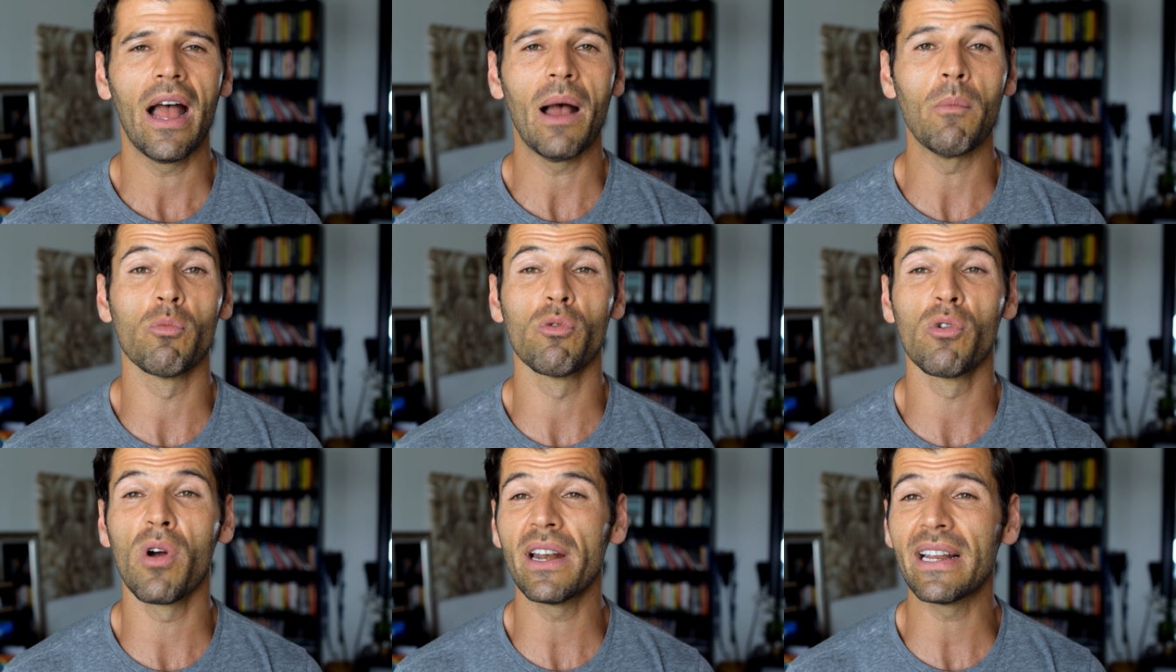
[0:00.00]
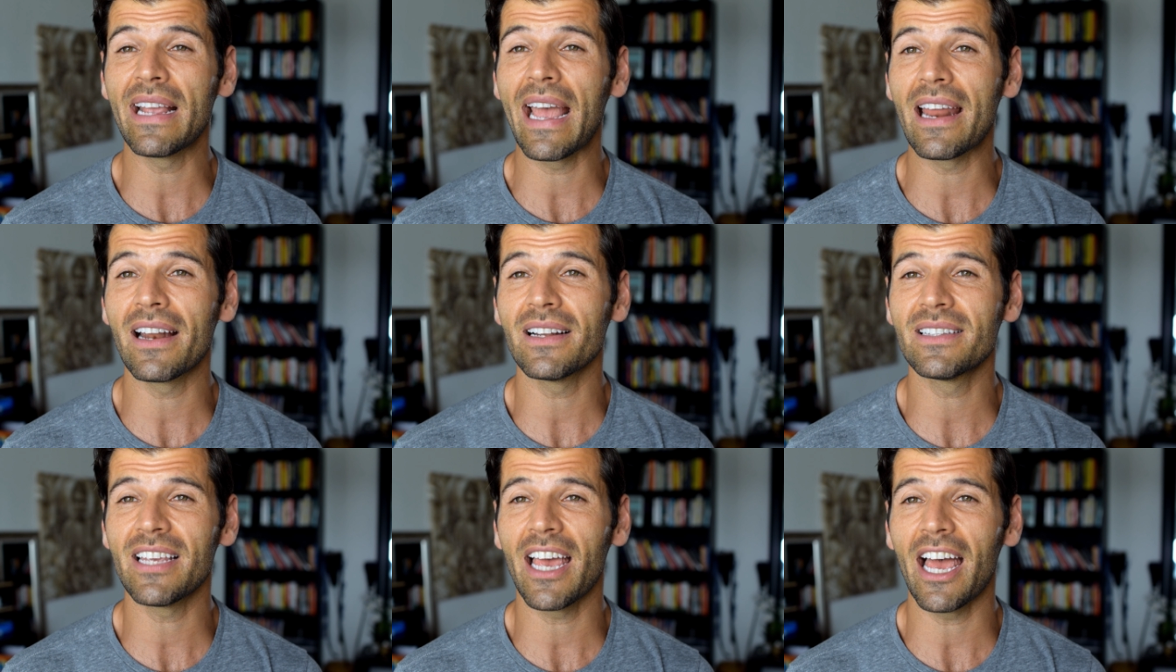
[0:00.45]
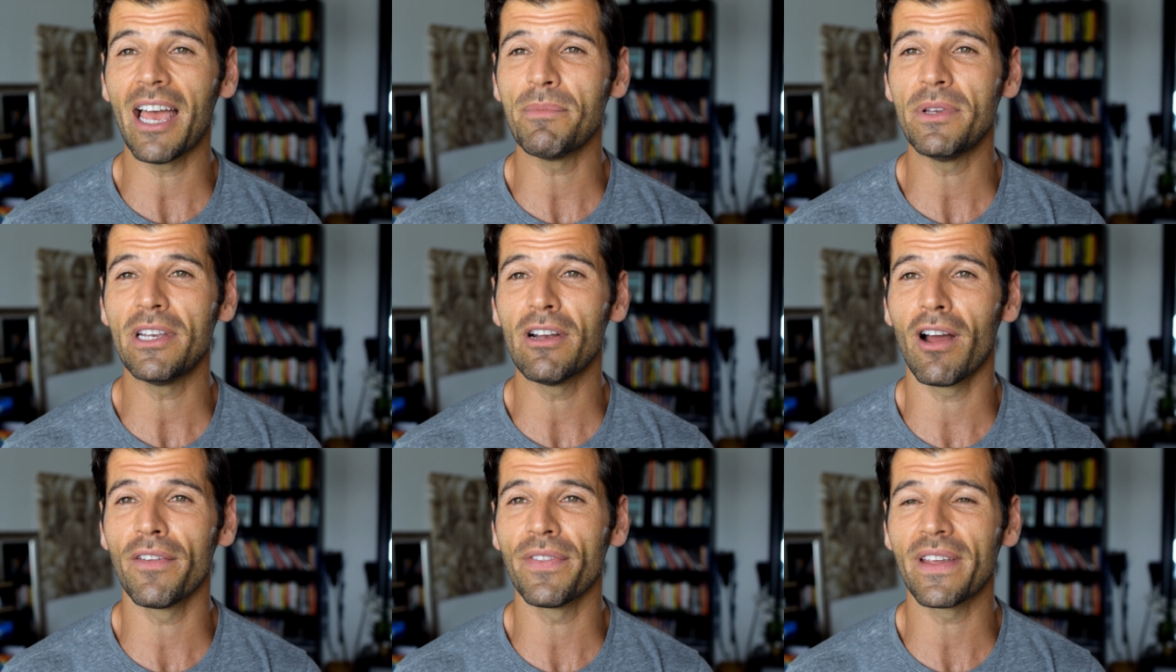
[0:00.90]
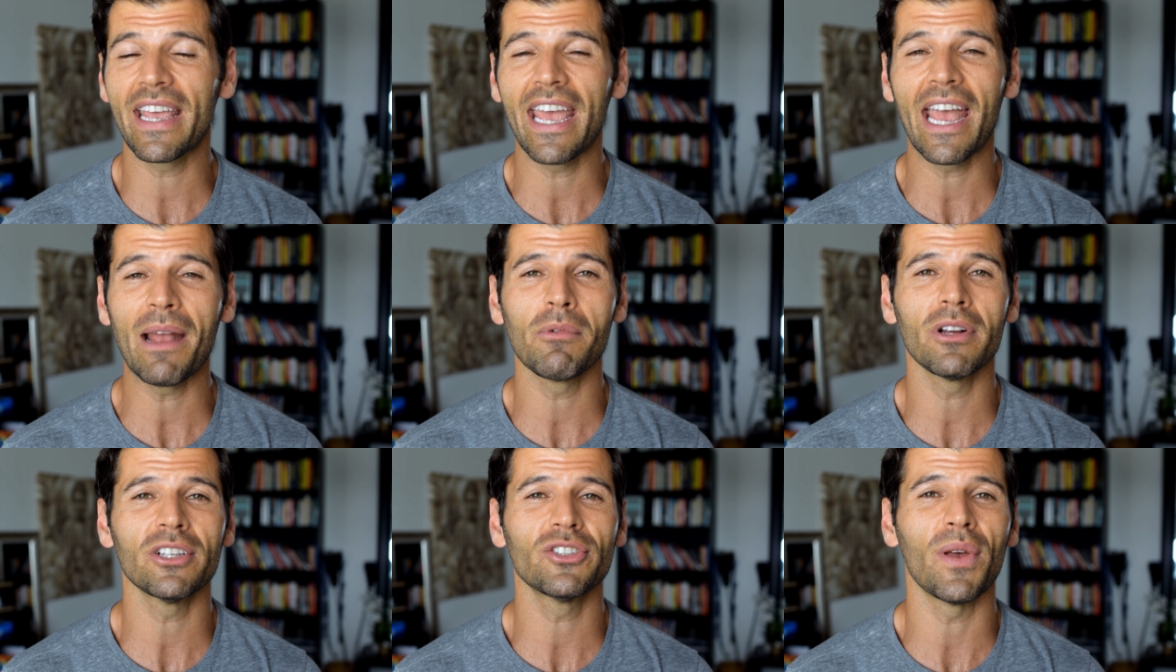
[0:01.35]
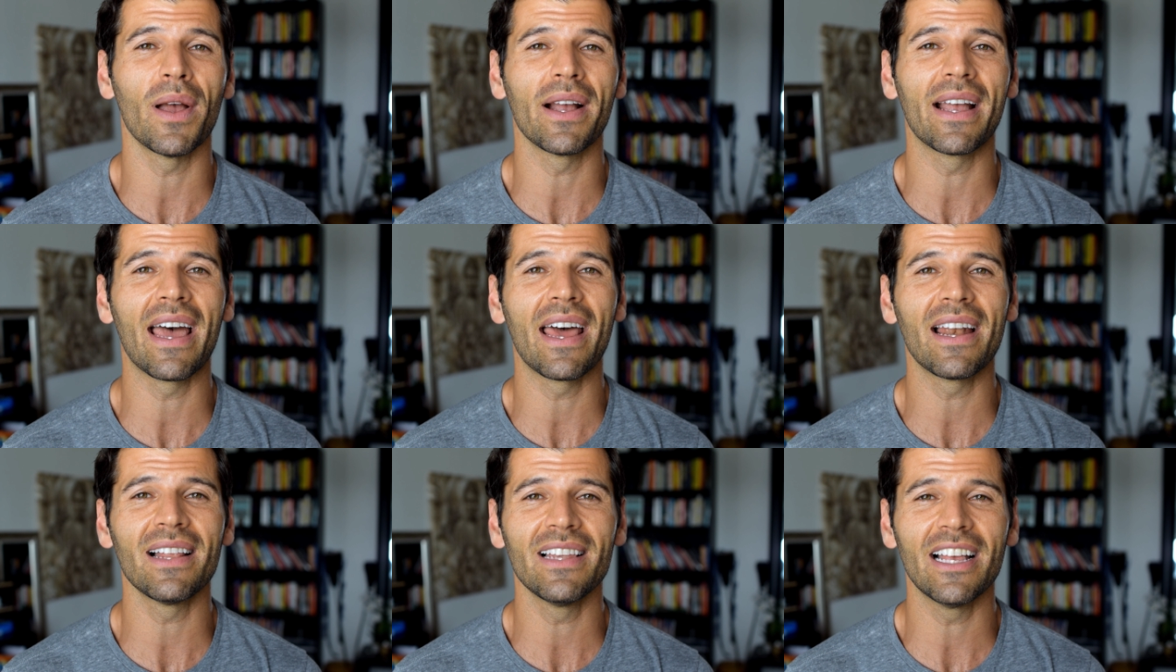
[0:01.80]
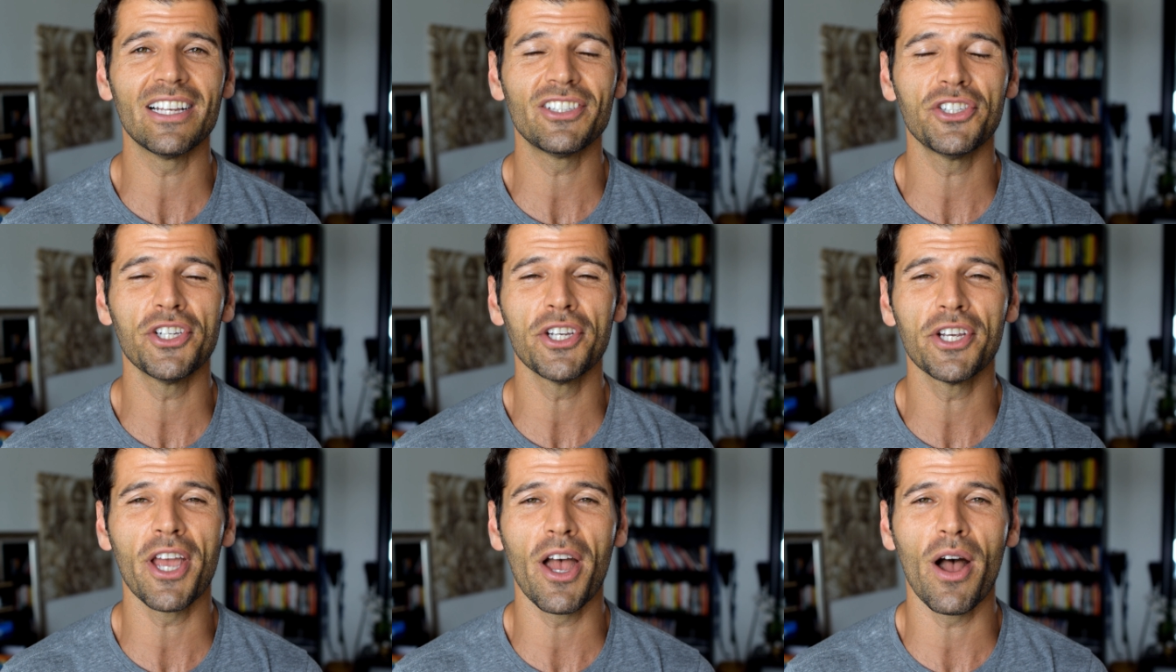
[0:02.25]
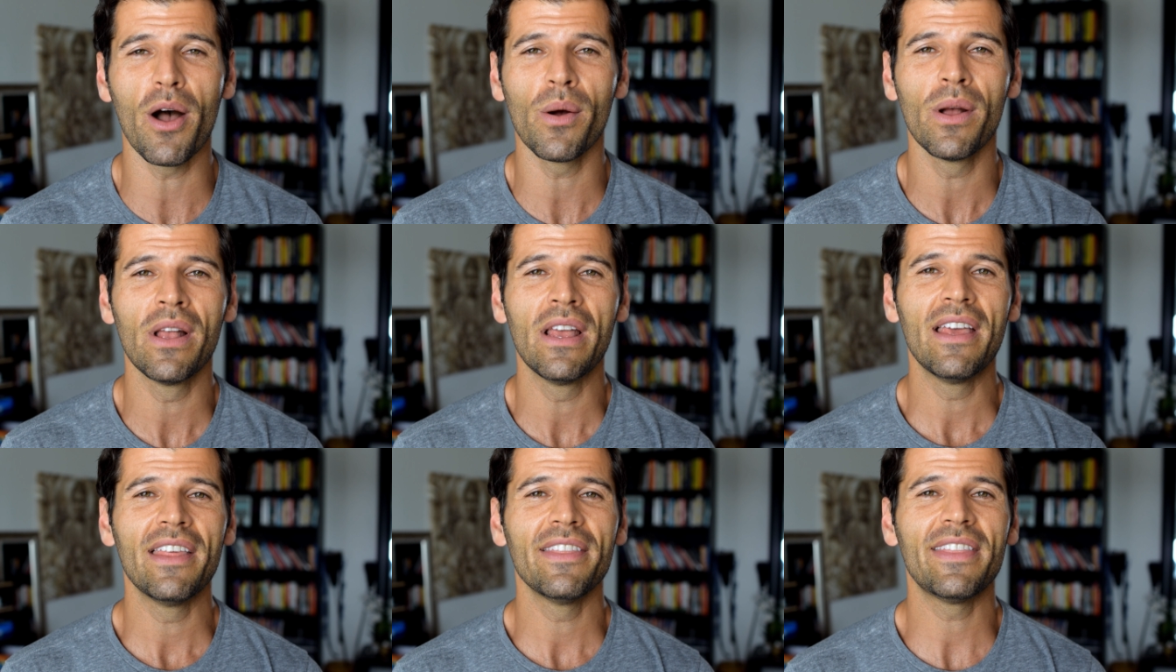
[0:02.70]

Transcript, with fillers: I'm running out of time here on the camera, so I gotta let you go.